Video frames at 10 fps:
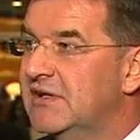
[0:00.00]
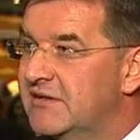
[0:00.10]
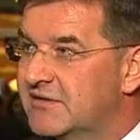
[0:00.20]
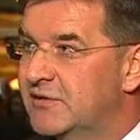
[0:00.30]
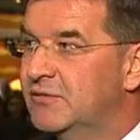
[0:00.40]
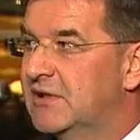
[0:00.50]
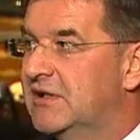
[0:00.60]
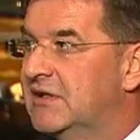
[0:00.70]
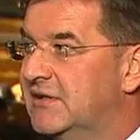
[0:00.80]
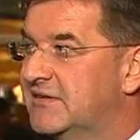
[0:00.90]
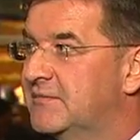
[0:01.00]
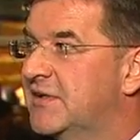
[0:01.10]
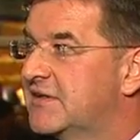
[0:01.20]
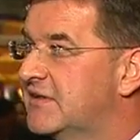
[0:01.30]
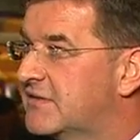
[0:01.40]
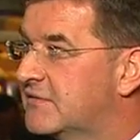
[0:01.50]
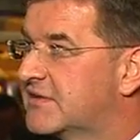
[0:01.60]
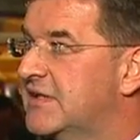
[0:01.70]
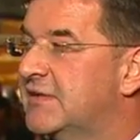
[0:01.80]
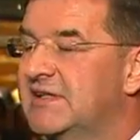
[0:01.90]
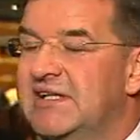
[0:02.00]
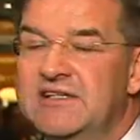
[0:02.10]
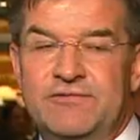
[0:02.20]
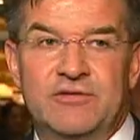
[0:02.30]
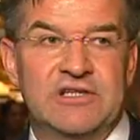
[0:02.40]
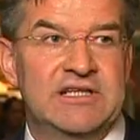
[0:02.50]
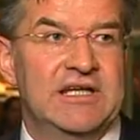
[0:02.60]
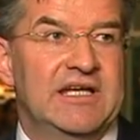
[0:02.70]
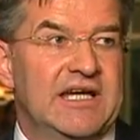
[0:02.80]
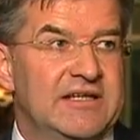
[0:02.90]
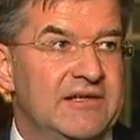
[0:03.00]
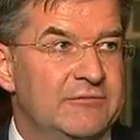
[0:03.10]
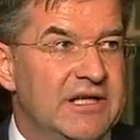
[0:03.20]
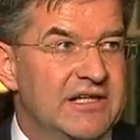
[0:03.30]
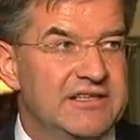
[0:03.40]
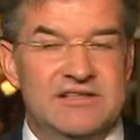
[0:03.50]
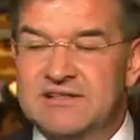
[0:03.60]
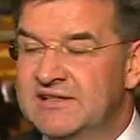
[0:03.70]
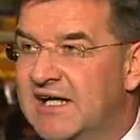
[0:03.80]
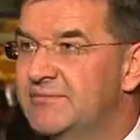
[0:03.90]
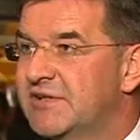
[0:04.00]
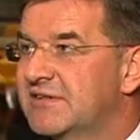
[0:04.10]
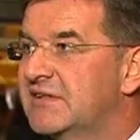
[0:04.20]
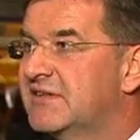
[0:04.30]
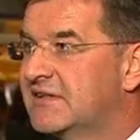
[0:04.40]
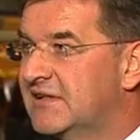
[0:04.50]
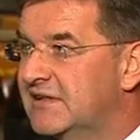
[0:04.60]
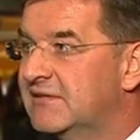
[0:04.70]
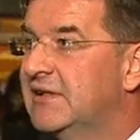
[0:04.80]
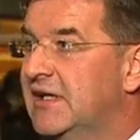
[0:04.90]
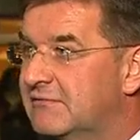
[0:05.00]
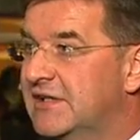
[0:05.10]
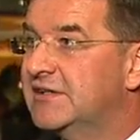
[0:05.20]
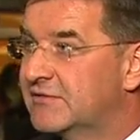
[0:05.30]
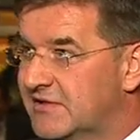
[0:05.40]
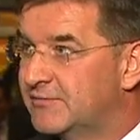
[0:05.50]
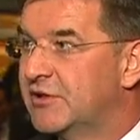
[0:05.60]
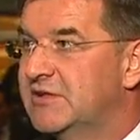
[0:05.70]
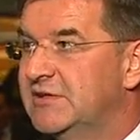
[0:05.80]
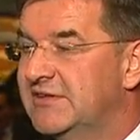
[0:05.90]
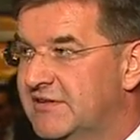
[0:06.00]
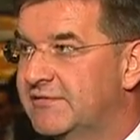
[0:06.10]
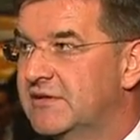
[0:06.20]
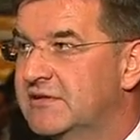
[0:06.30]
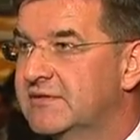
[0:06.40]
So uh, his ambition is to streamline that effort, and we are here, and I personally stand here ready to support him in this effort.